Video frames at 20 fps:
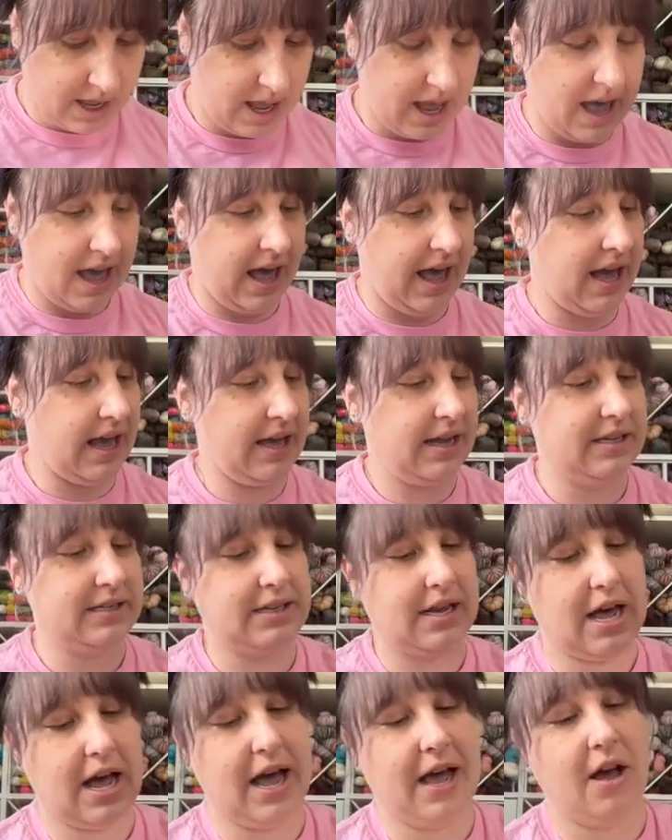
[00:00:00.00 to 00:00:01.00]
And
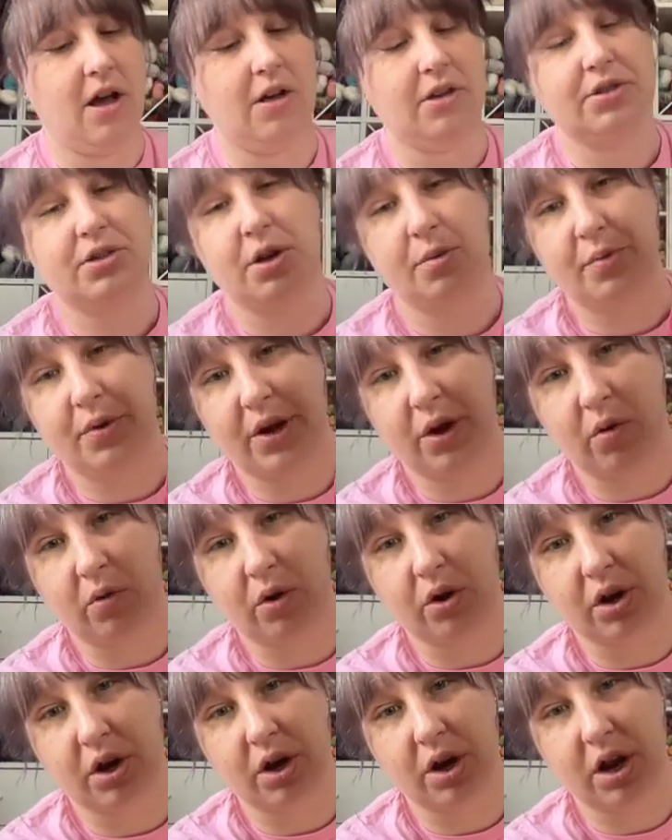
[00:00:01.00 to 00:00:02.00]
I also
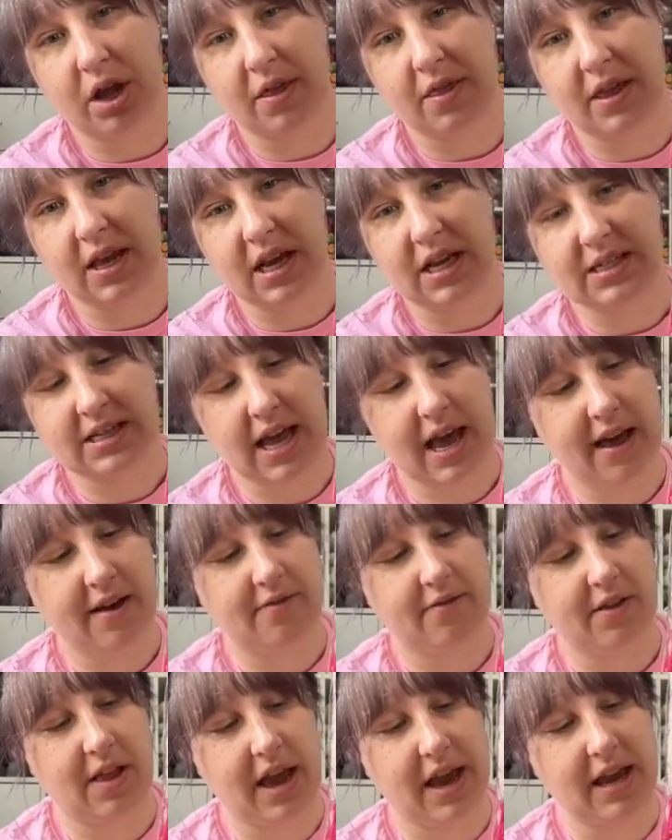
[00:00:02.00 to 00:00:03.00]
pre-ordered the Take
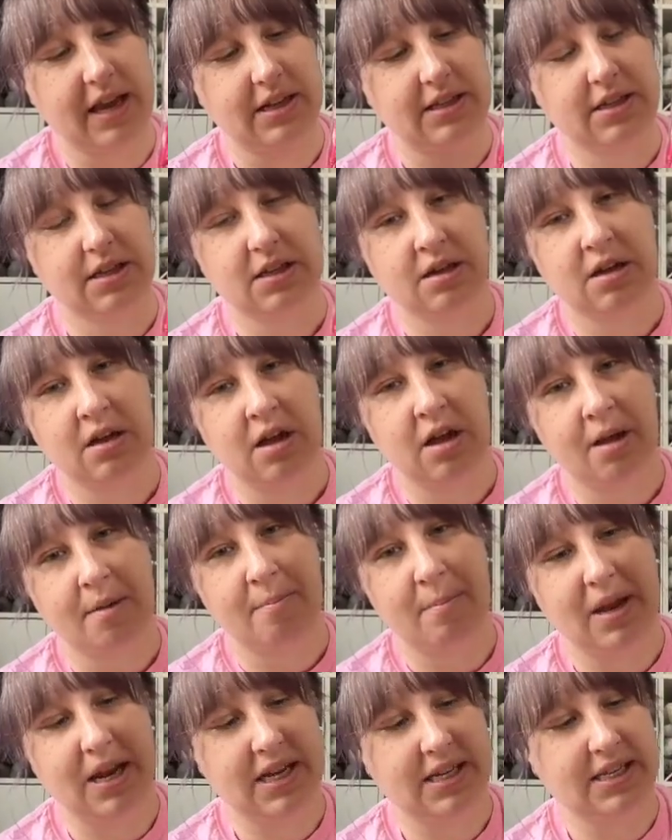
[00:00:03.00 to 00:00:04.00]
Flight
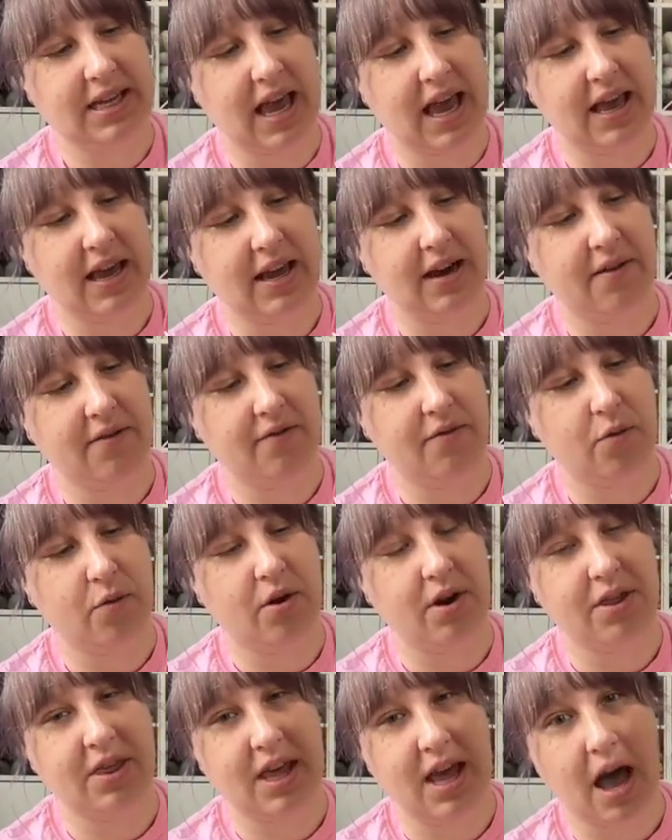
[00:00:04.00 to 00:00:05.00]
mini skein
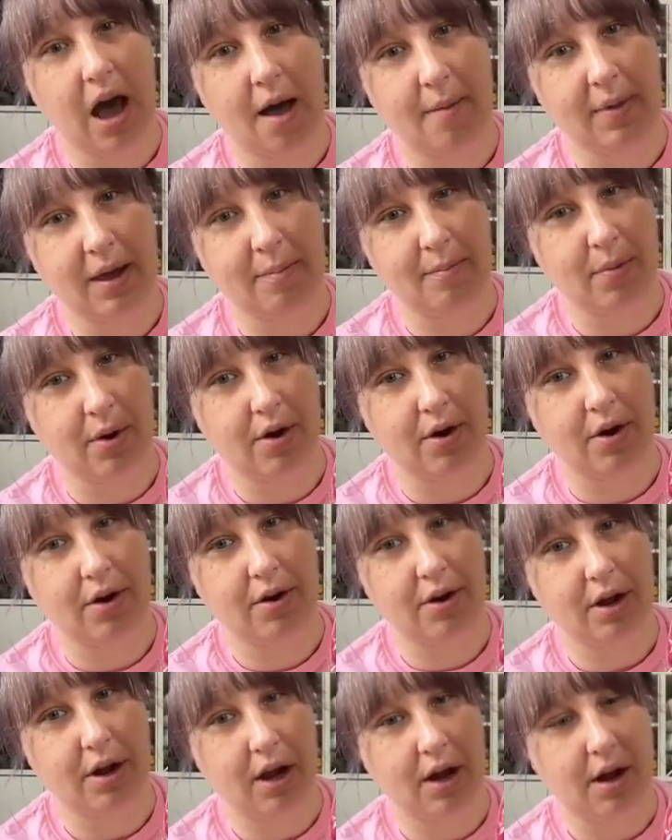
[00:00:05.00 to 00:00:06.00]
for the hummingbird